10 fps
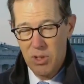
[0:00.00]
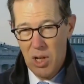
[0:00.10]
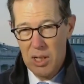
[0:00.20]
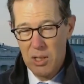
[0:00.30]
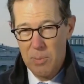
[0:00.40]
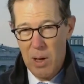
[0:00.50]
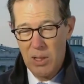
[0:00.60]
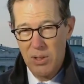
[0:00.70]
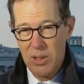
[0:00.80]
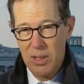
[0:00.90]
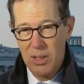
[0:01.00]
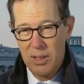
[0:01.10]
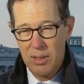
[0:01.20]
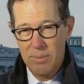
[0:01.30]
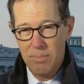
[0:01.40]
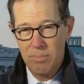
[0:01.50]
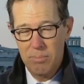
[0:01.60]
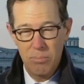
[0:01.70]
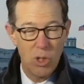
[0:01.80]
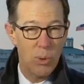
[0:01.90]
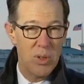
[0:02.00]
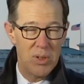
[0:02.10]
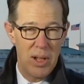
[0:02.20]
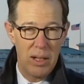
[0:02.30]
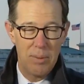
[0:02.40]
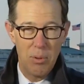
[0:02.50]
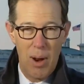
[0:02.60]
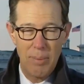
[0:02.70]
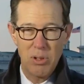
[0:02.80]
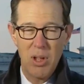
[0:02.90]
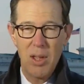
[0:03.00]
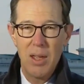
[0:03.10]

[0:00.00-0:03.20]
Chinese policy, coincidentally perhaps,